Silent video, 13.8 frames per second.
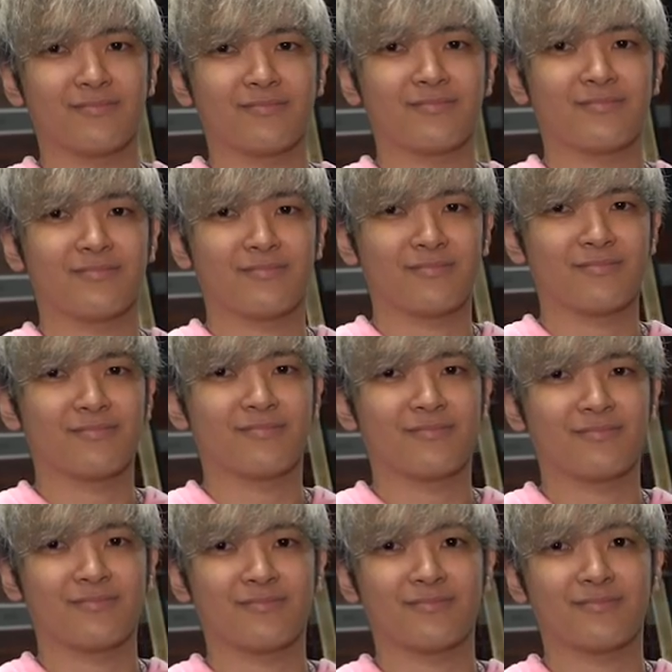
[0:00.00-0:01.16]

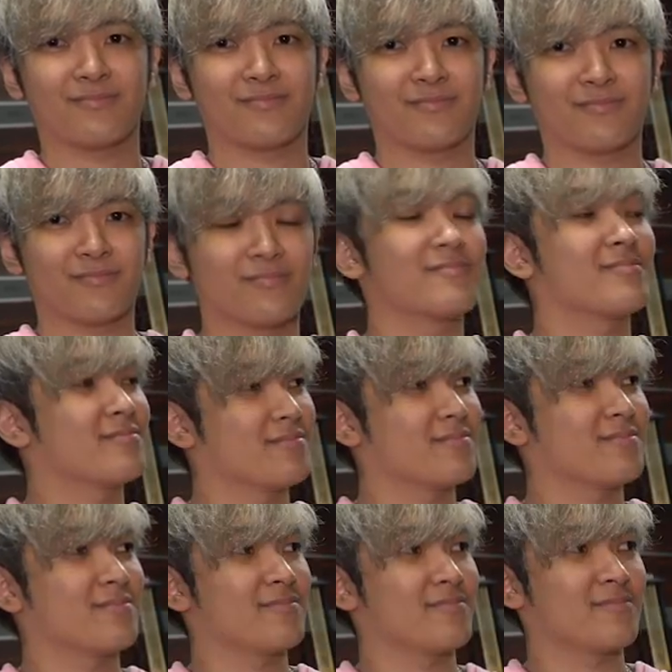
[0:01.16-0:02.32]

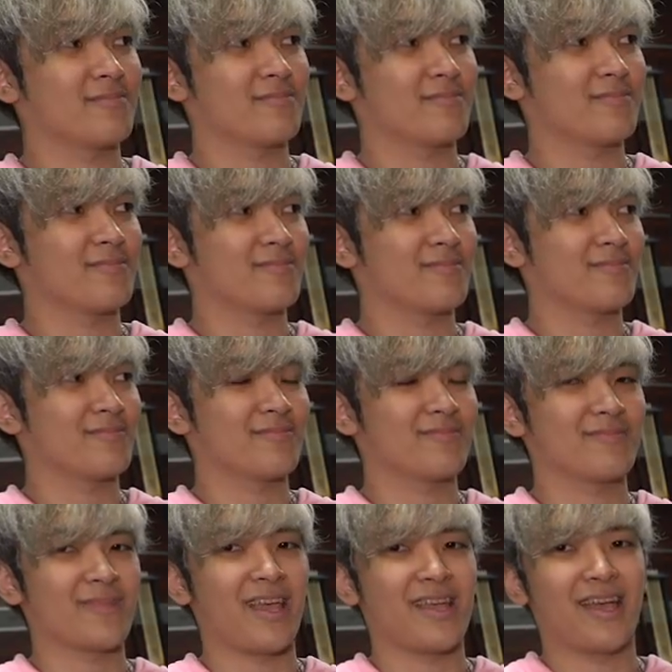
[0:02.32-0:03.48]

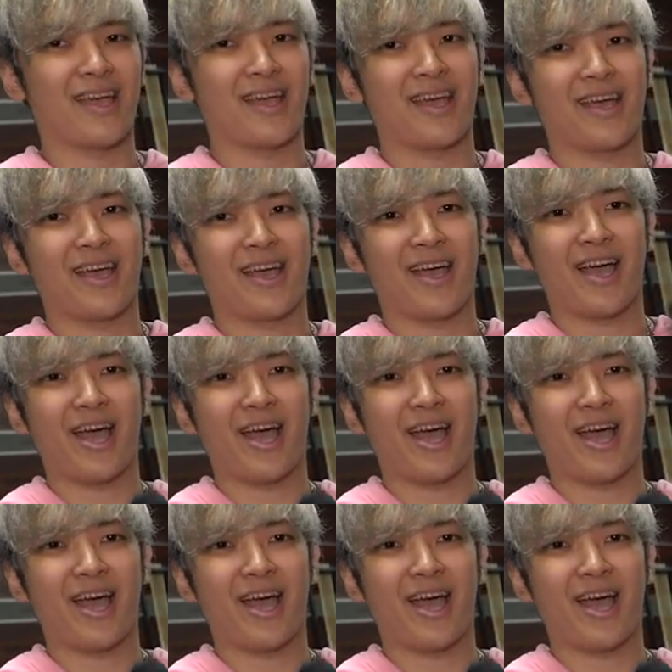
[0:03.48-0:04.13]
The person shown says nothing.